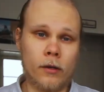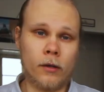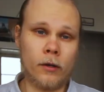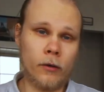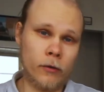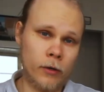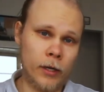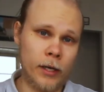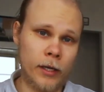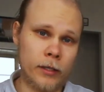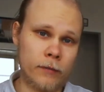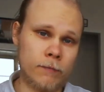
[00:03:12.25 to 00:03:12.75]

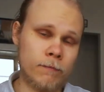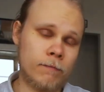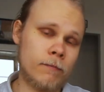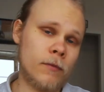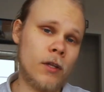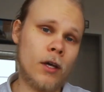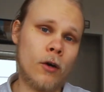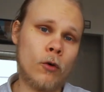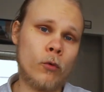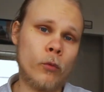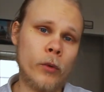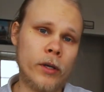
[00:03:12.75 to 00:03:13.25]
Alright,
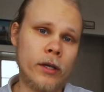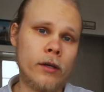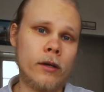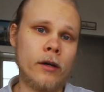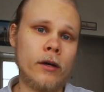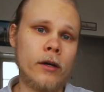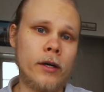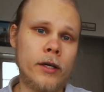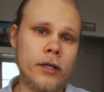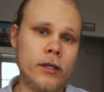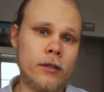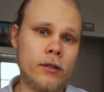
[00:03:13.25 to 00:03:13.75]
now we
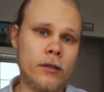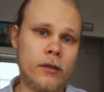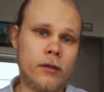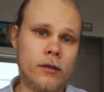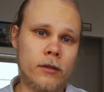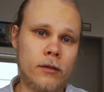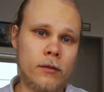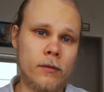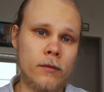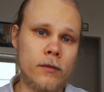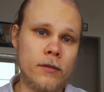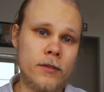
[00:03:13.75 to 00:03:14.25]
are in
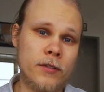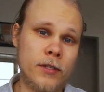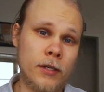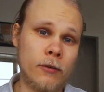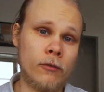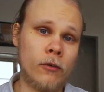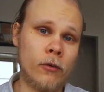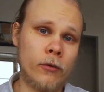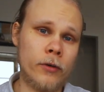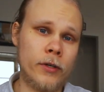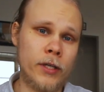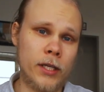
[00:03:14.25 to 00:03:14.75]

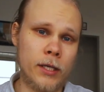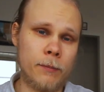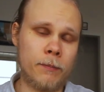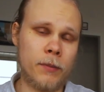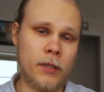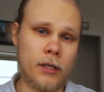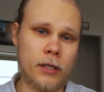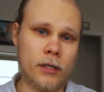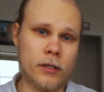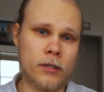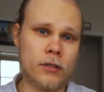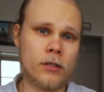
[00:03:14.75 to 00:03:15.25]
0
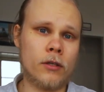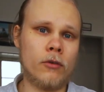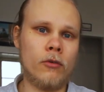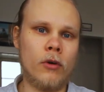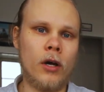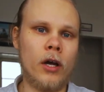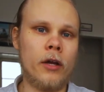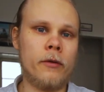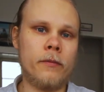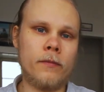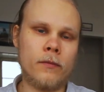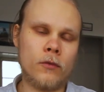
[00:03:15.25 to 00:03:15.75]
dPs, so
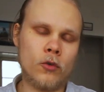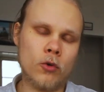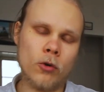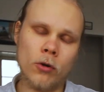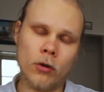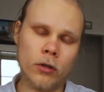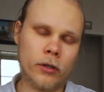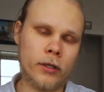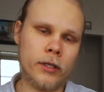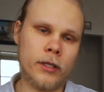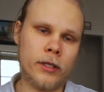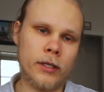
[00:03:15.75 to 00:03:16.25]
I'm
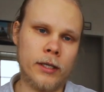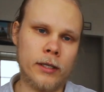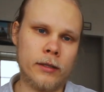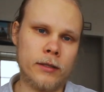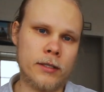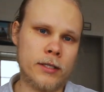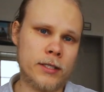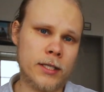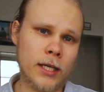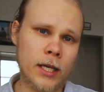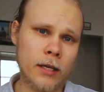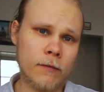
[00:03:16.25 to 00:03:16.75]
talking at the
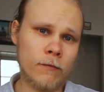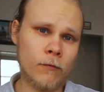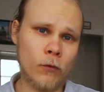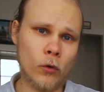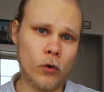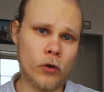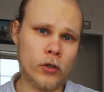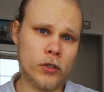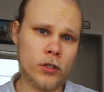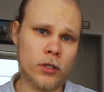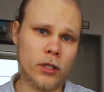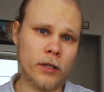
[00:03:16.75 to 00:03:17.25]
same
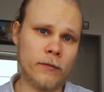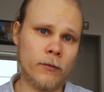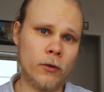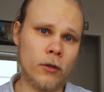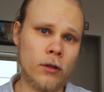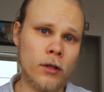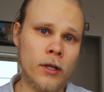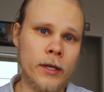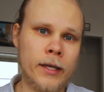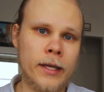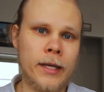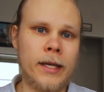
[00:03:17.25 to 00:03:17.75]
voice
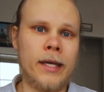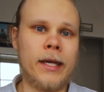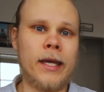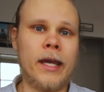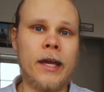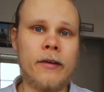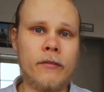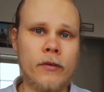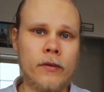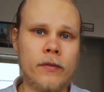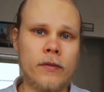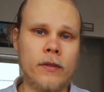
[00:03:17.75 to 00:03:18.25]
level,
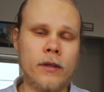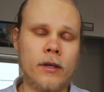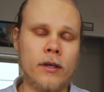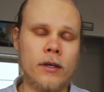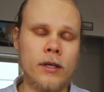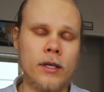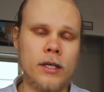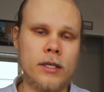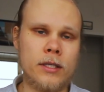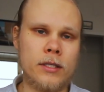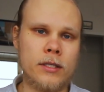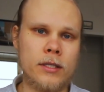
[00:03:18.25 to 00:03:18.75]
everything
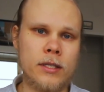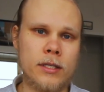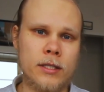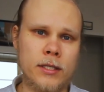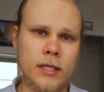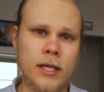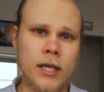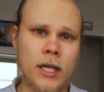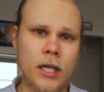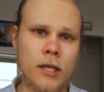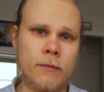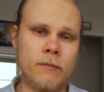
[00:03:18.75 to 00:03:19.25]
is the
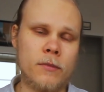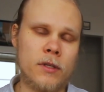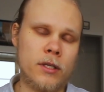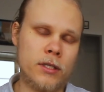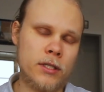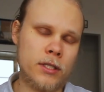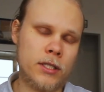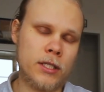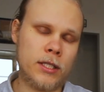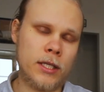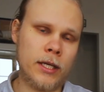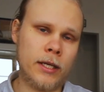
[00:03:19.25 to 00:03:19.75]
same, the
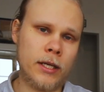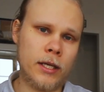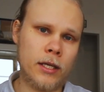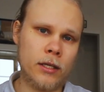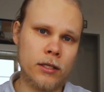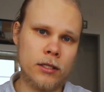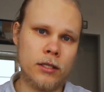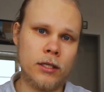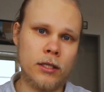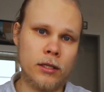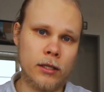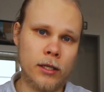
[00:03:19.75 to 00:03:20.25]

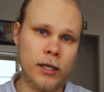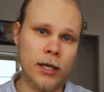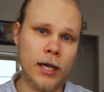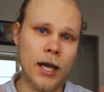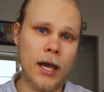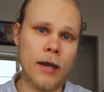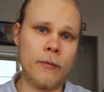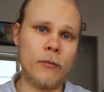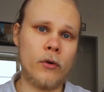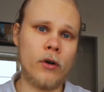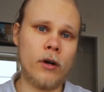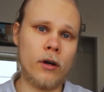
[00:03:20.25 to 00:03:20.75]
settings in the
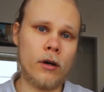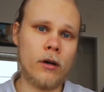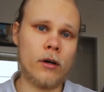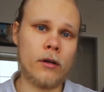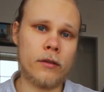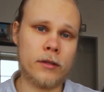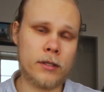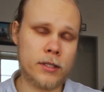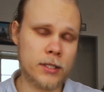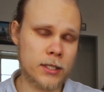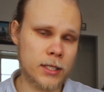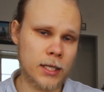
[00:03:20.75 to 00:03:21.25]
camera are
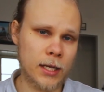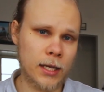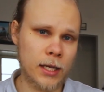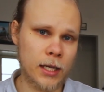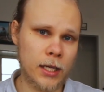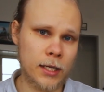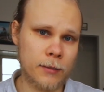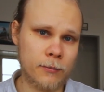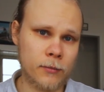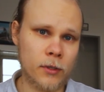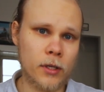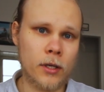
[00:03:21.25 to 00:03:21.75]
the
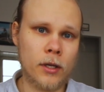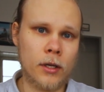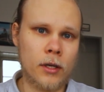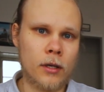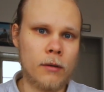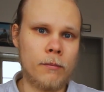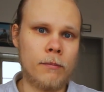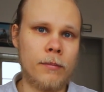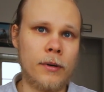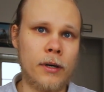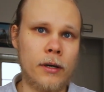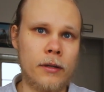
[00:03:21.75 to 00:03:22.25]
same,
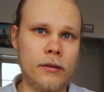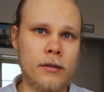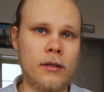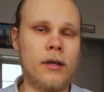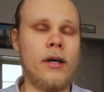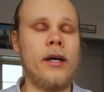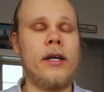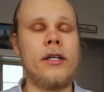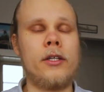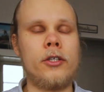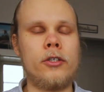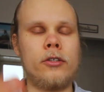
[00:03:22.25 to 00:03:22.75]
but
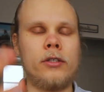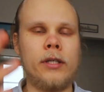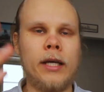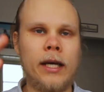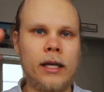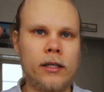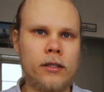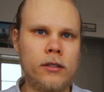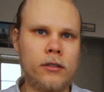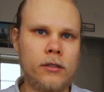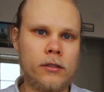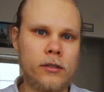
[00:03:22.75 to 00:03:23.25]
I just
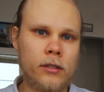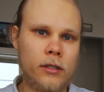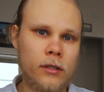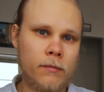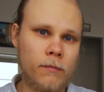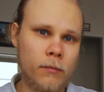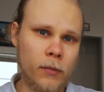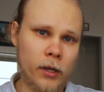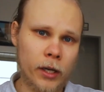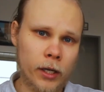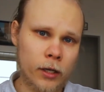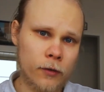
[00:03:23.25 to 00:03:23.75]
adjusted the
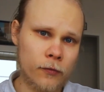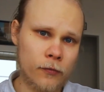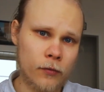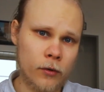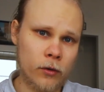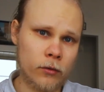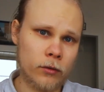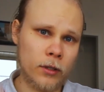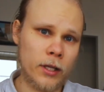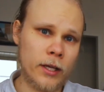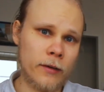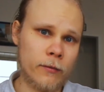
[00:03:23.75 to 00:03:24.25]

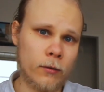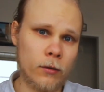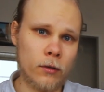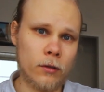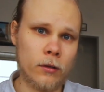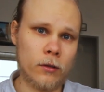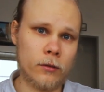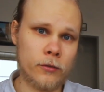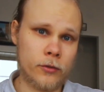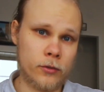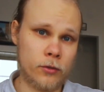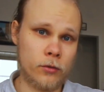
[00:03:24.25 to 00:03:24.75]
microphone
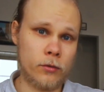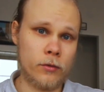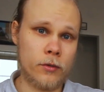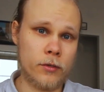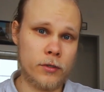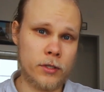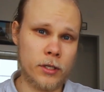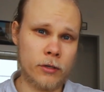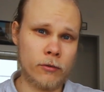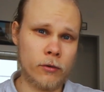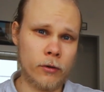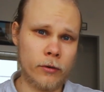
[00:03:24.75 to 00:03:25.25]
level to
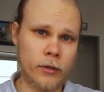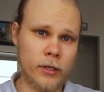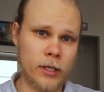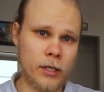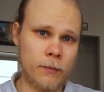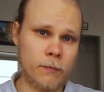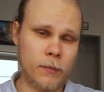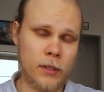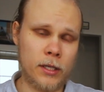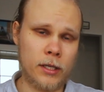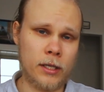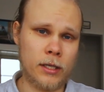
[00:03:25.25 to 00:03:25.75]
0
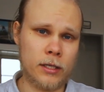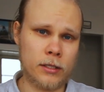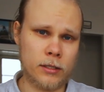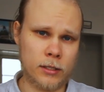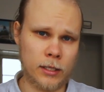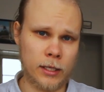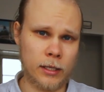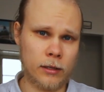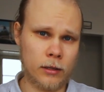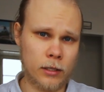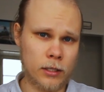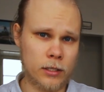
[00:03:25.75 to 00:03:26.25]
dPs,
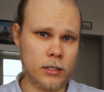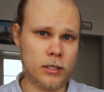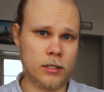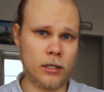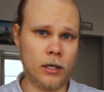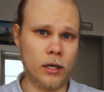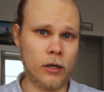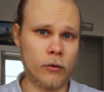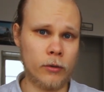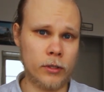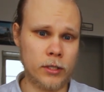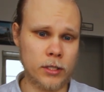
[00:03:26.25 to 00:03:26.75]
and this is
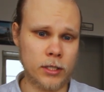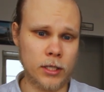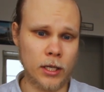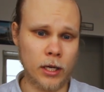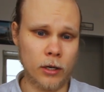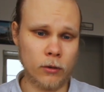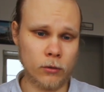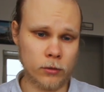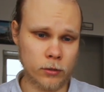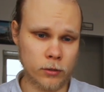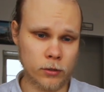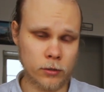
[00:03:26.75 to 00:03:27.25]
how it
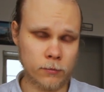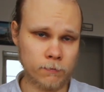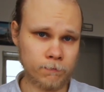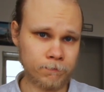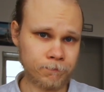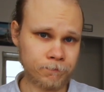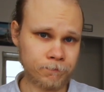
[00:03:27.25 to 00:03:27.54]
sounds.